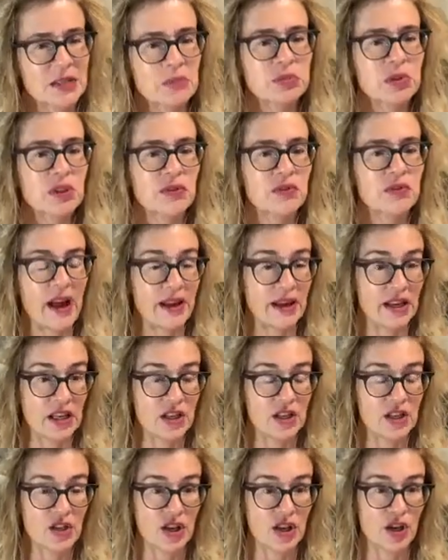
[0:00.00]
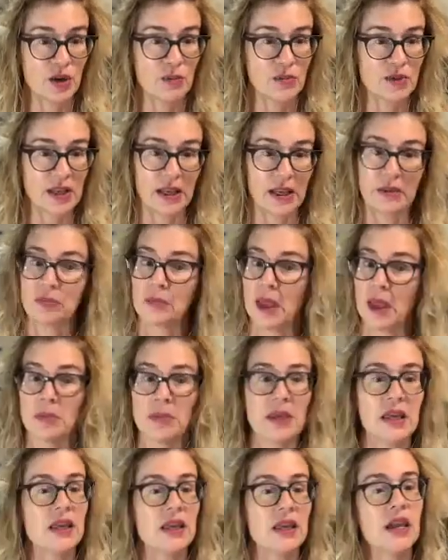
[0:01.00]
simplify it in terms like
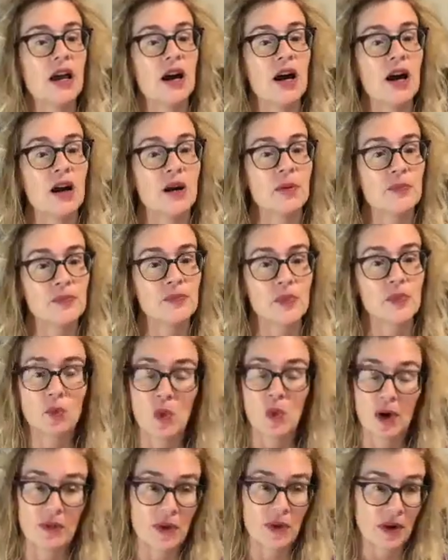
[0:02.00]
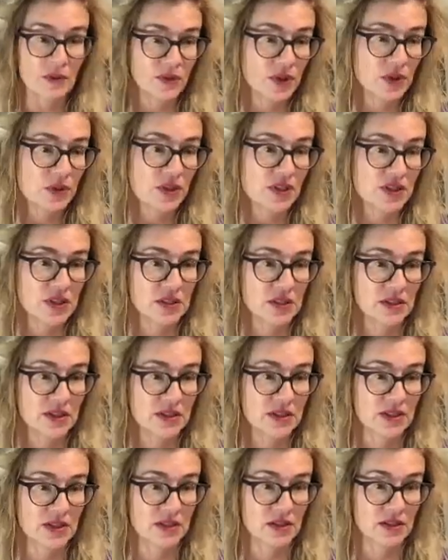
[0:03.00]
maybe one of our viewers or
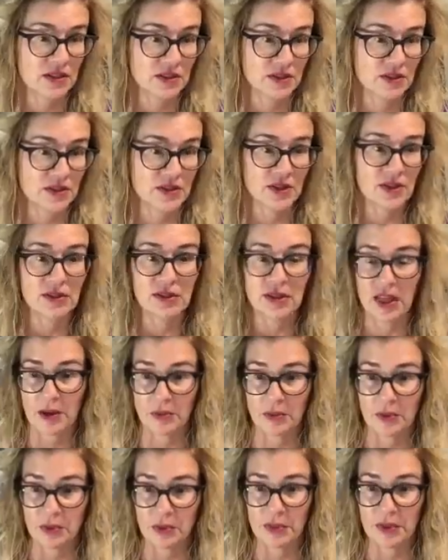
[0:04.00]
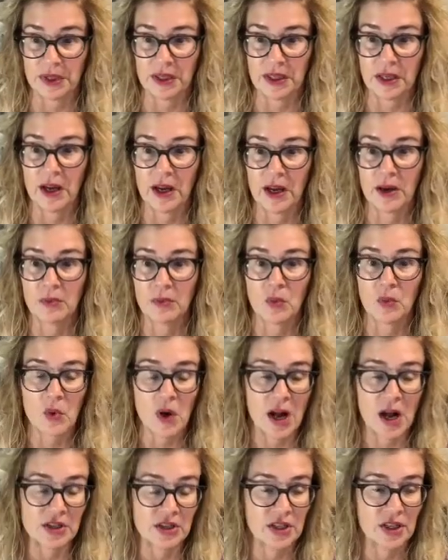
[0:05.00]
listeners that will be
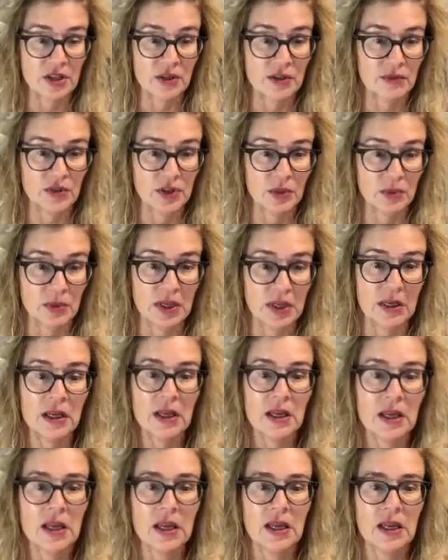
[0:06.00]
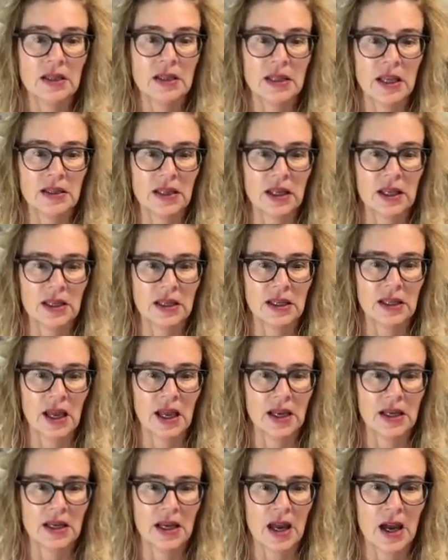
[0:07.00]
watching or viewing, that they
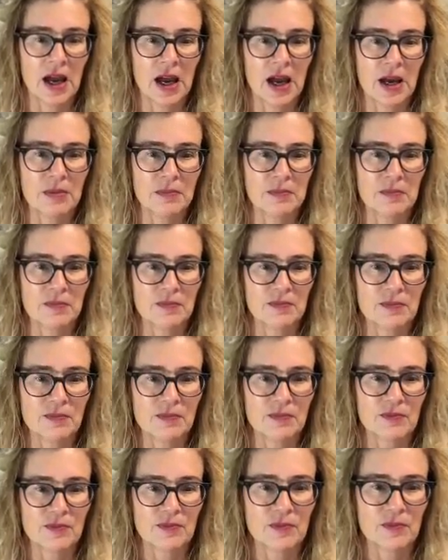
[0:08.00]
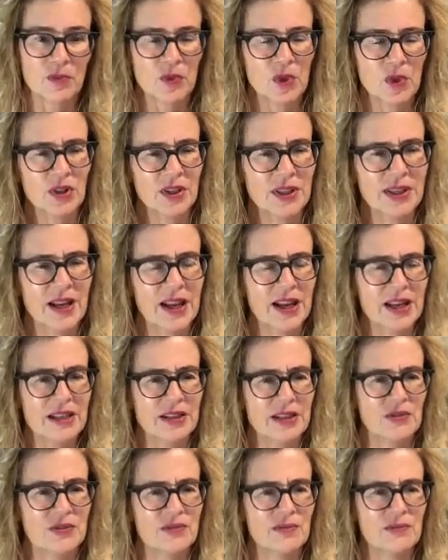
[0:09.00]
can really kind
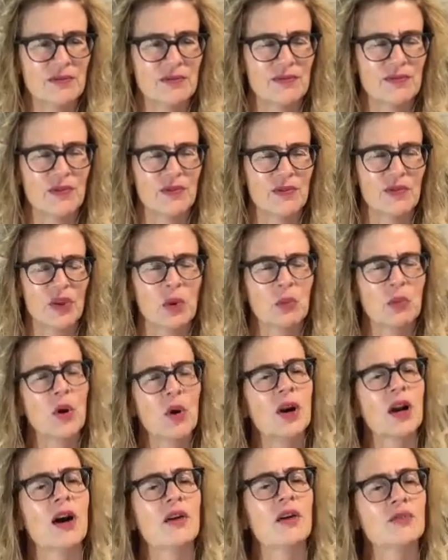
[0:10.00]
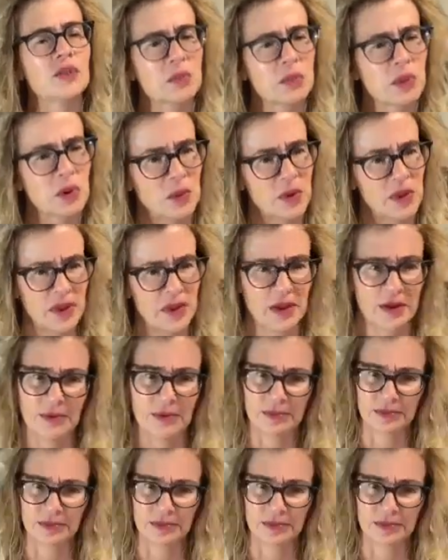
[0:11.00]
of feel more comfortable with it?